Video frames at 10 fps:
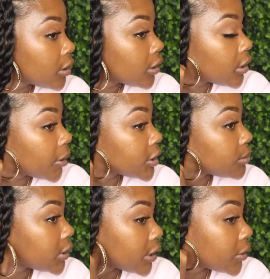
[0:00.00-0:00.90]
as you
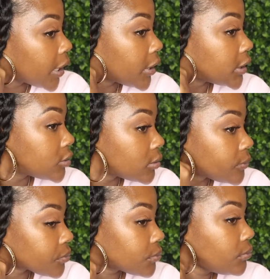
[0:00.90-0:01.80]
braid it.
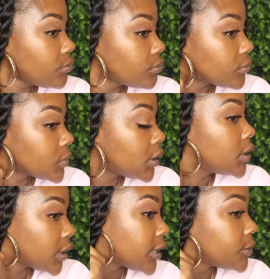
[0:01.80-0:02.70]
Don't
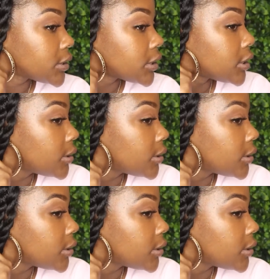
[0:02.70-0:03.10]
pre-section it.